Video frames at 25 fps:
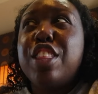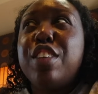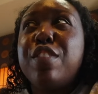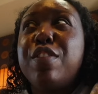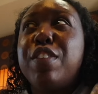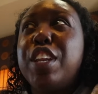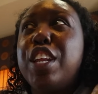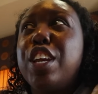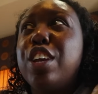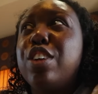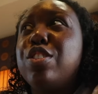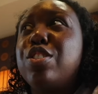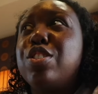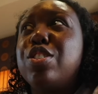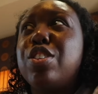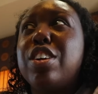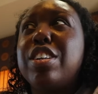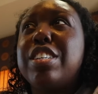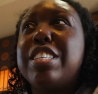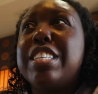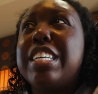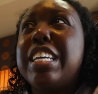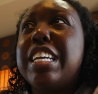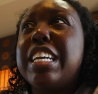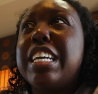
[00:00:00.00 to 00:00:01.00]
The videos
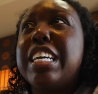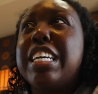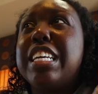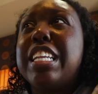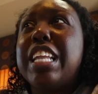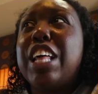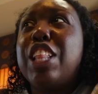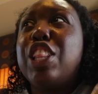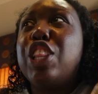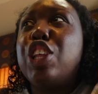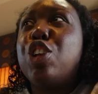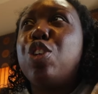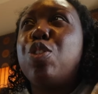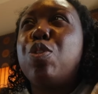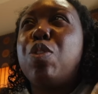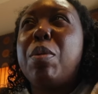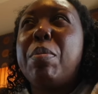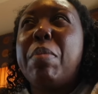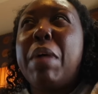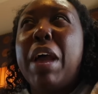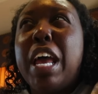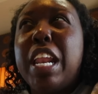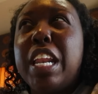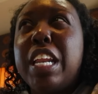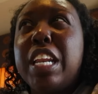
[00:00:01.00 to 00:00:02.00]
start to get a little
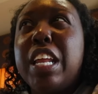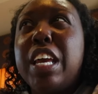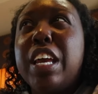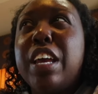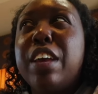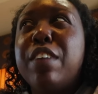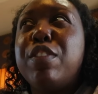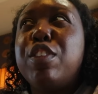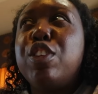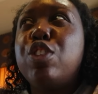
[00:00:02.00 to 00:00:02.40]
repetitive.